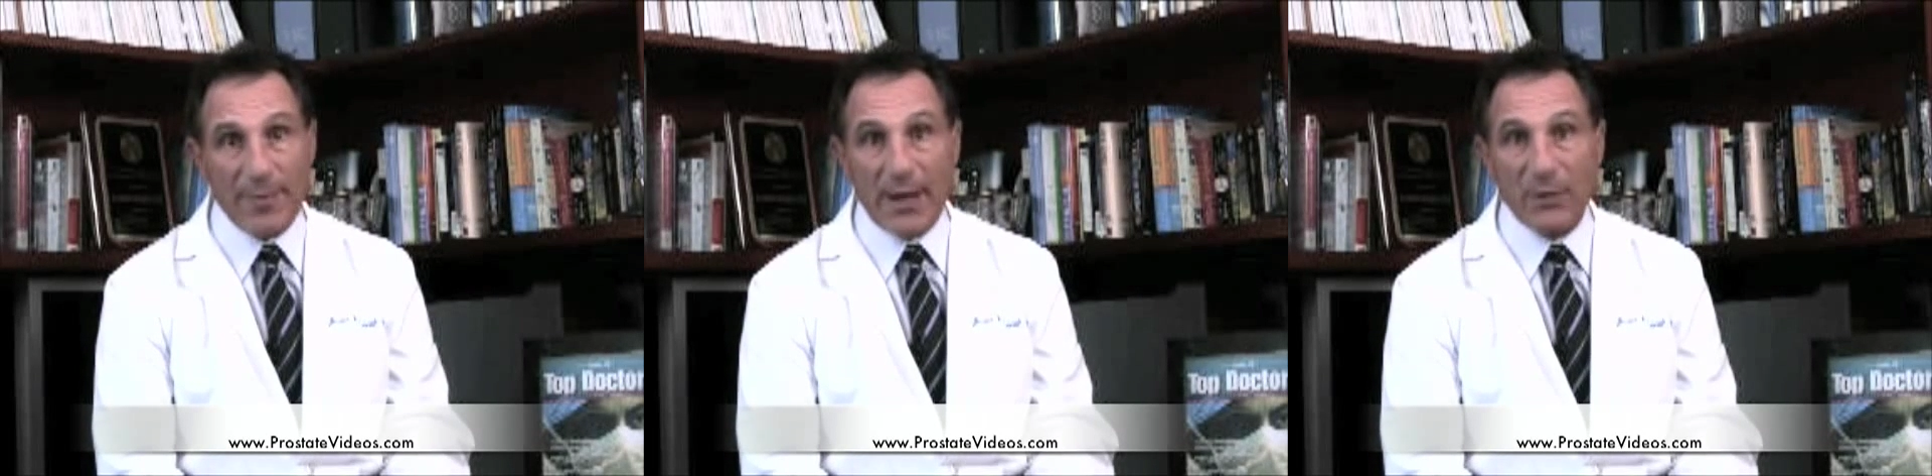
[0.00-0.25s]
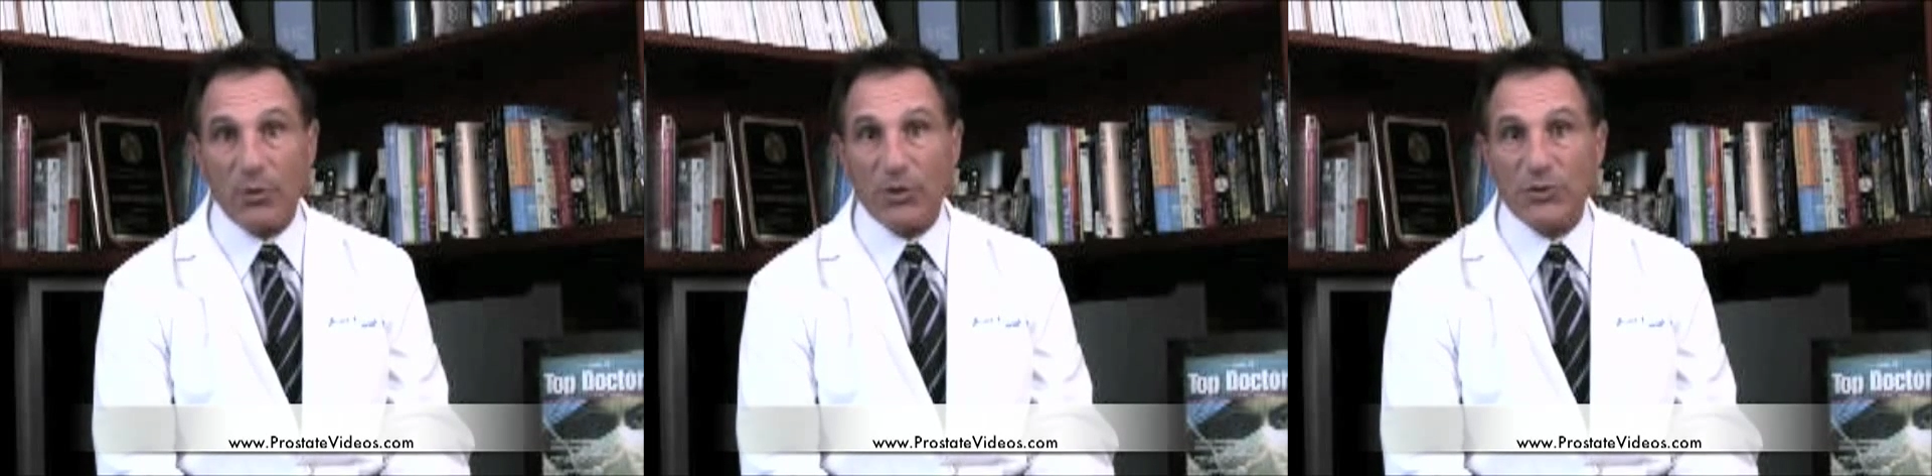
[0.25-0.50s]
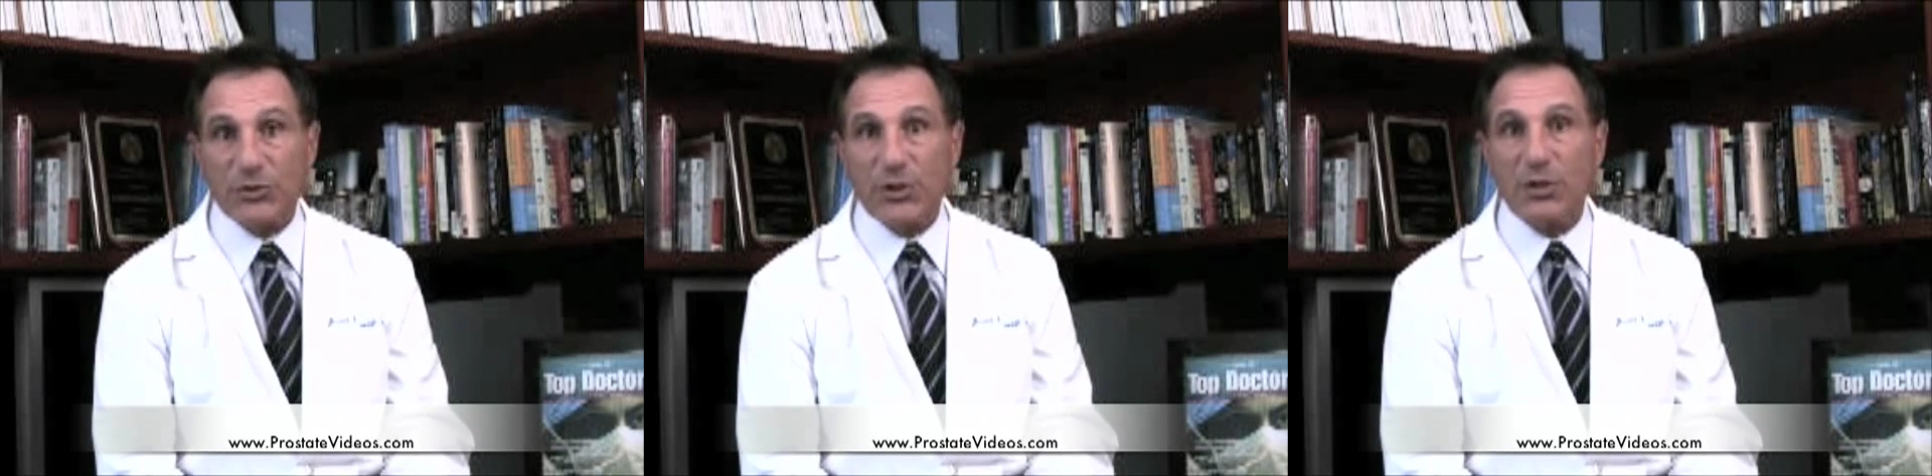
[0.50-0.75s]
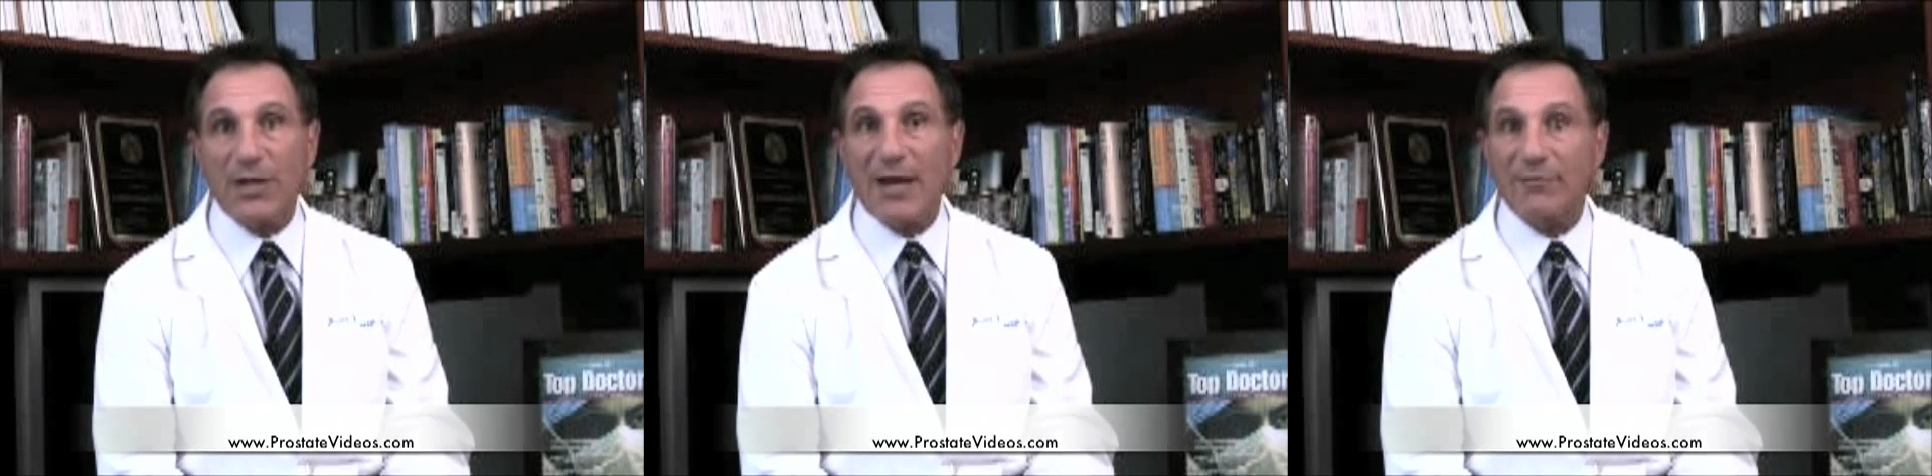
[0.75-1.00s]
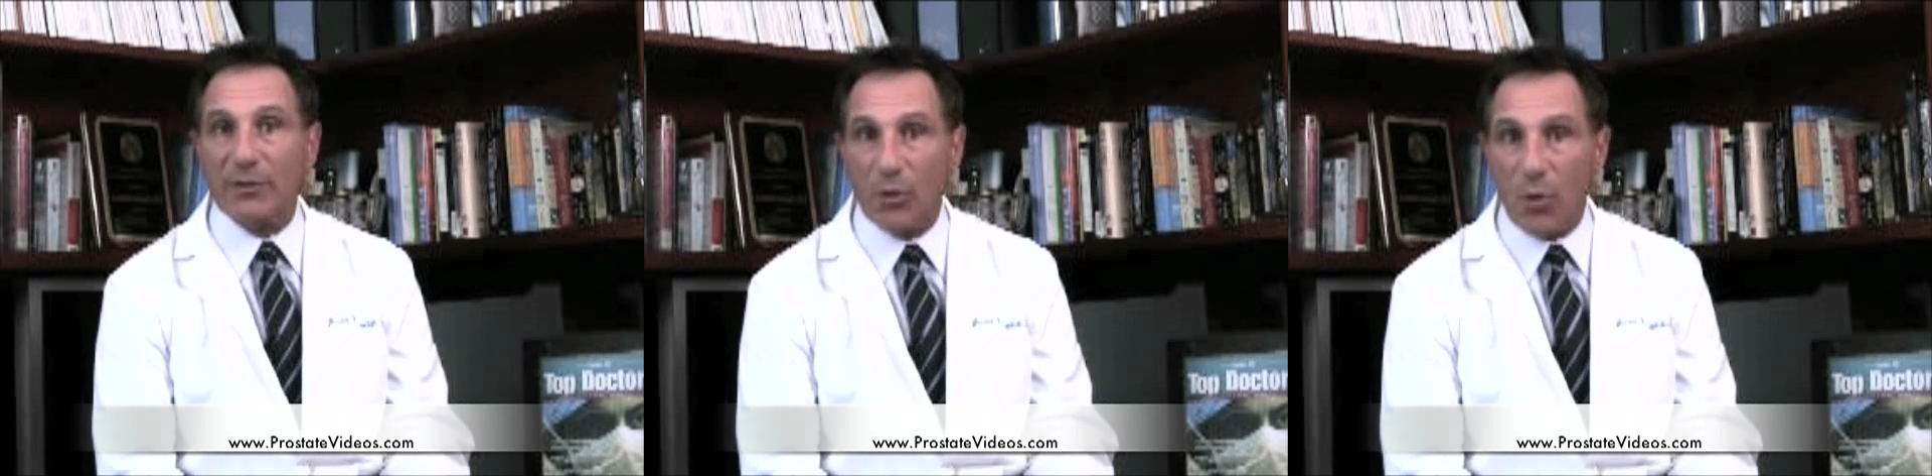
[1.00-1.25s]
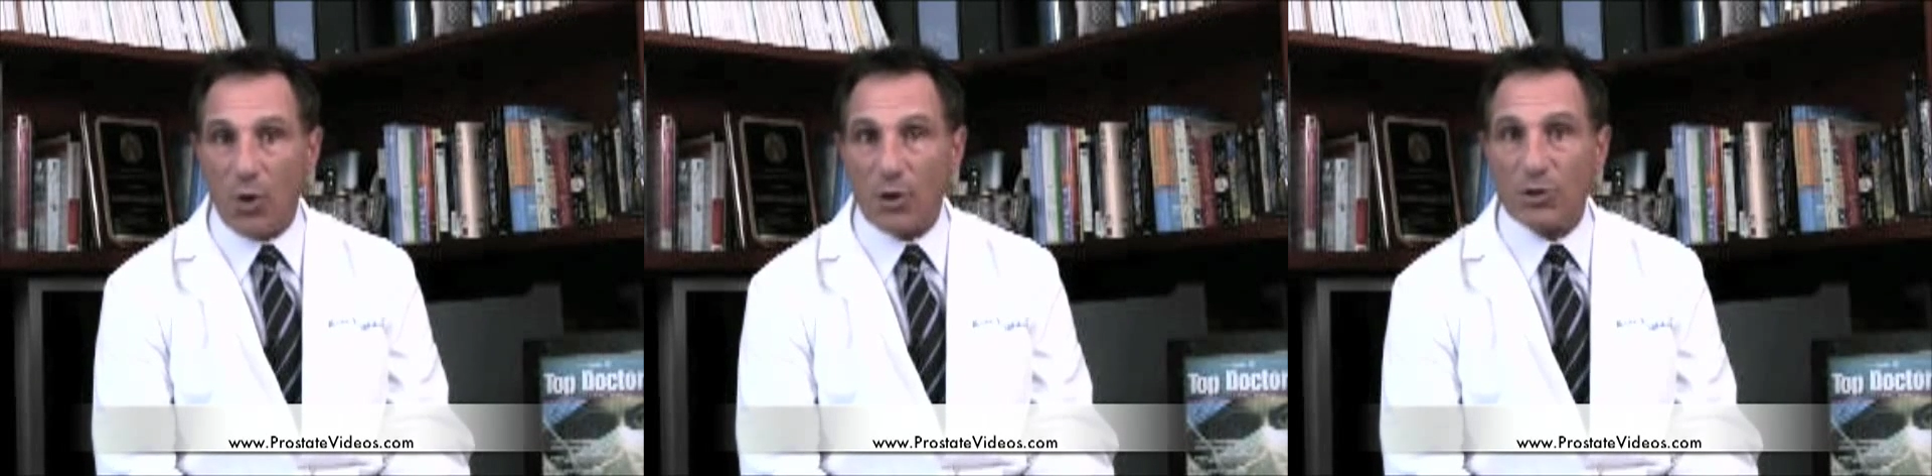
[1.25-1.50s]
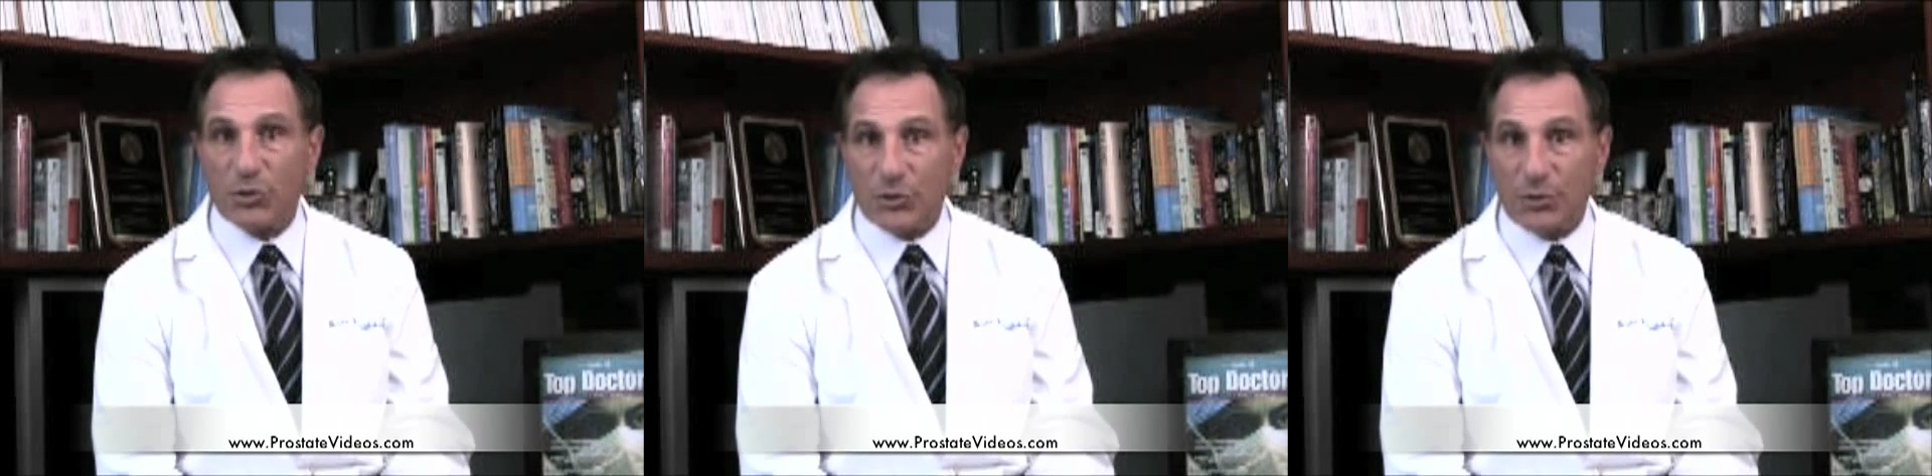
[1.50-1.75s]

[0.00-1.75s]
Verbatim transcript: men will still have a long,